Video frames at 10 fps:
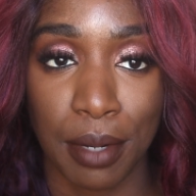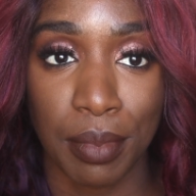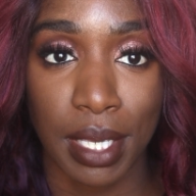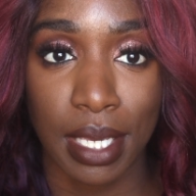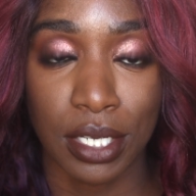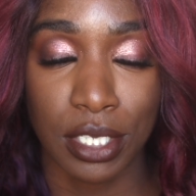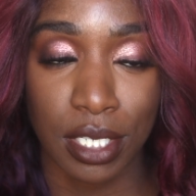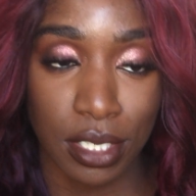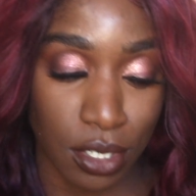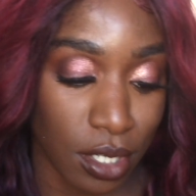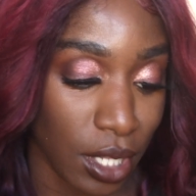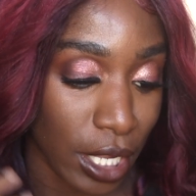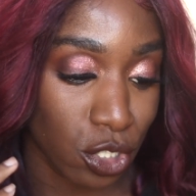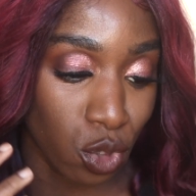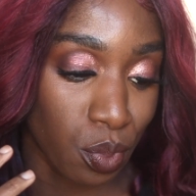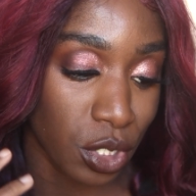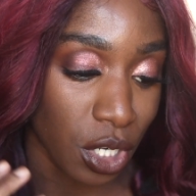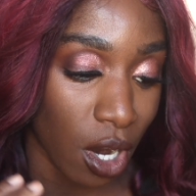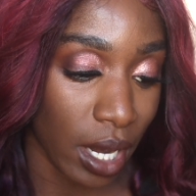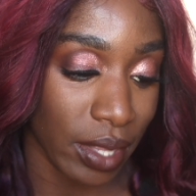gonna be like super
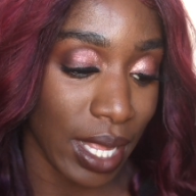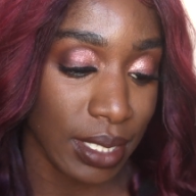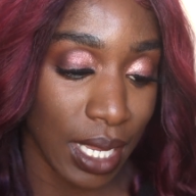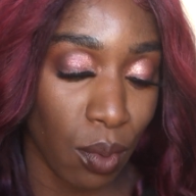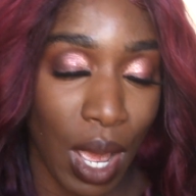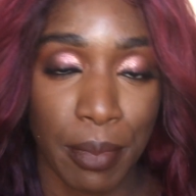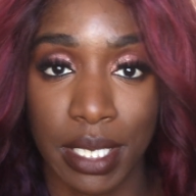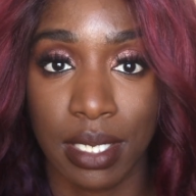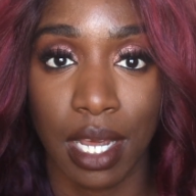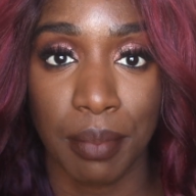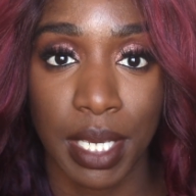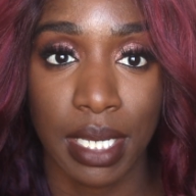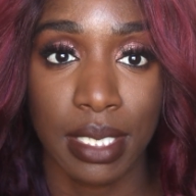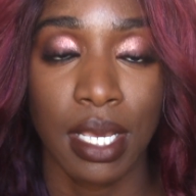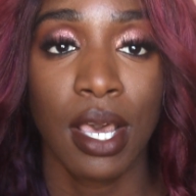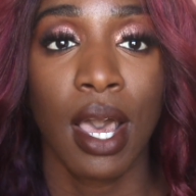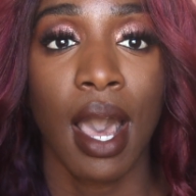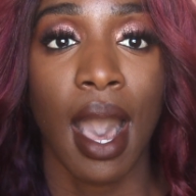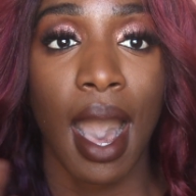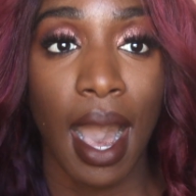dark, and that's kind of why I picked it up, because
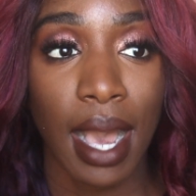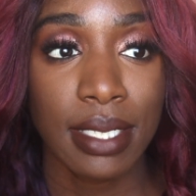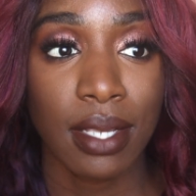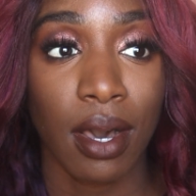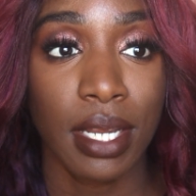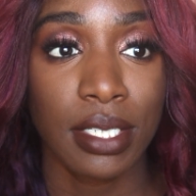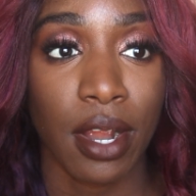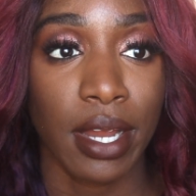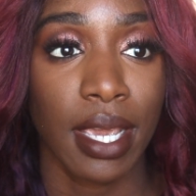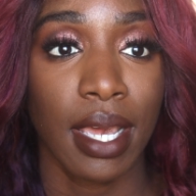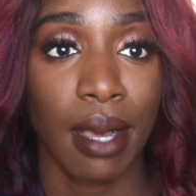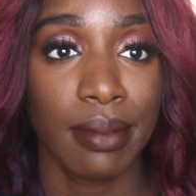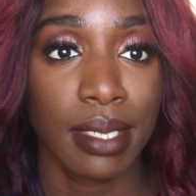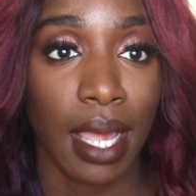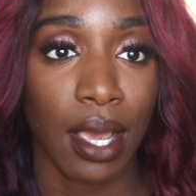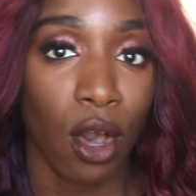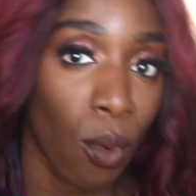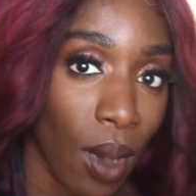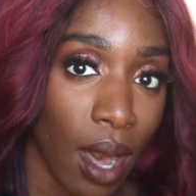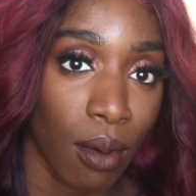I saw it in Target. I was like, oh
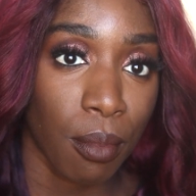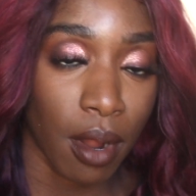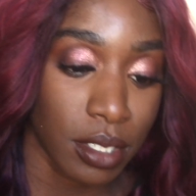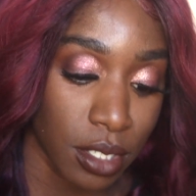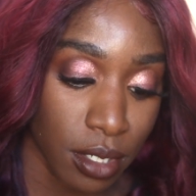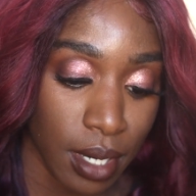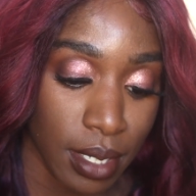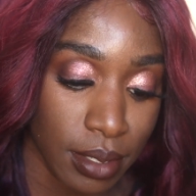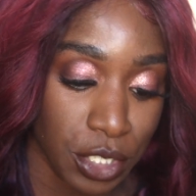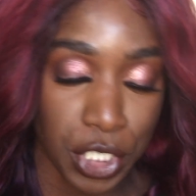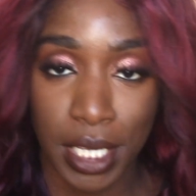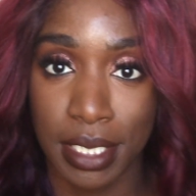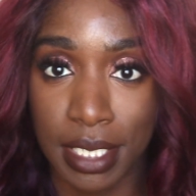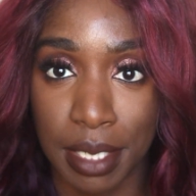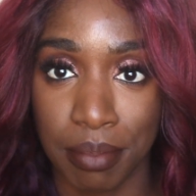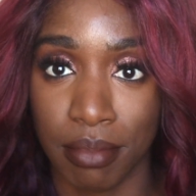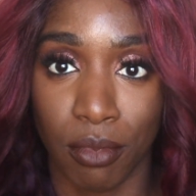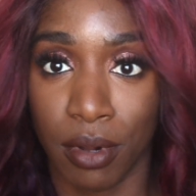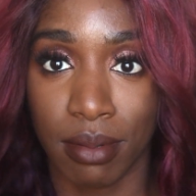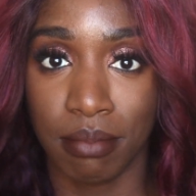wow, bronzer, shade deep.
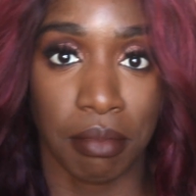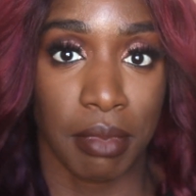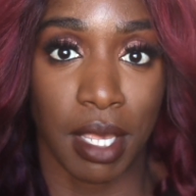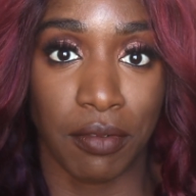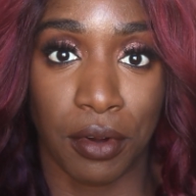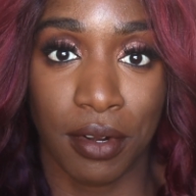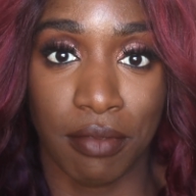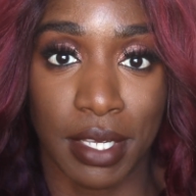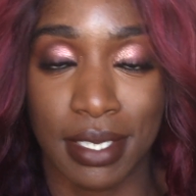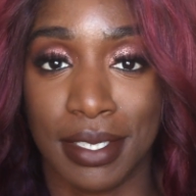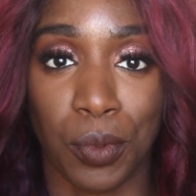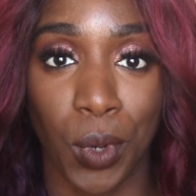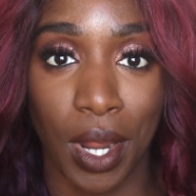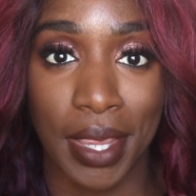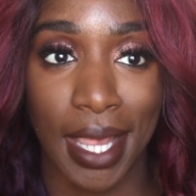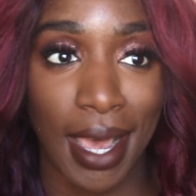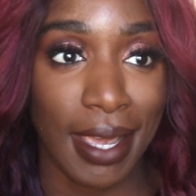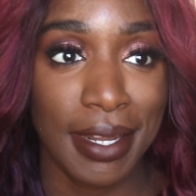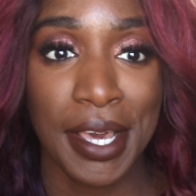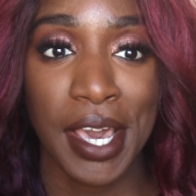Well, never heard of this. I went
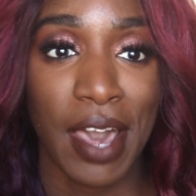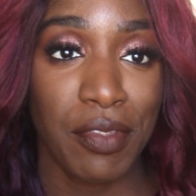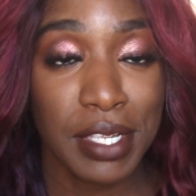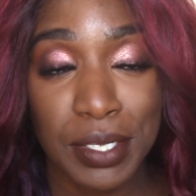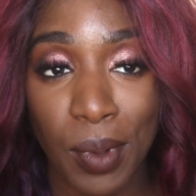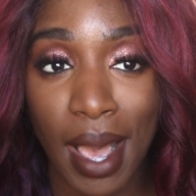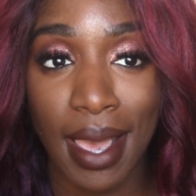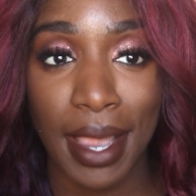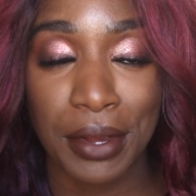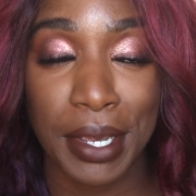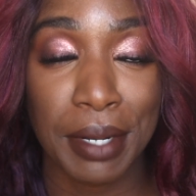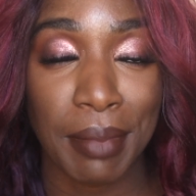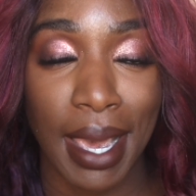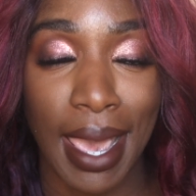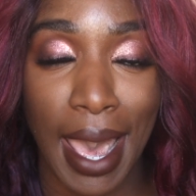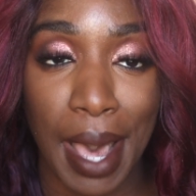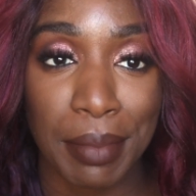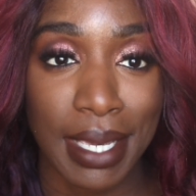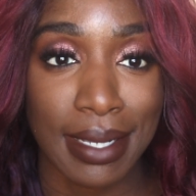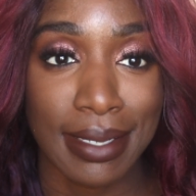online, and this is why I created my app,
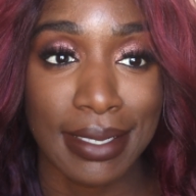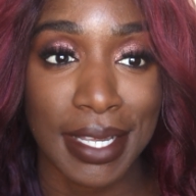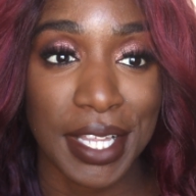because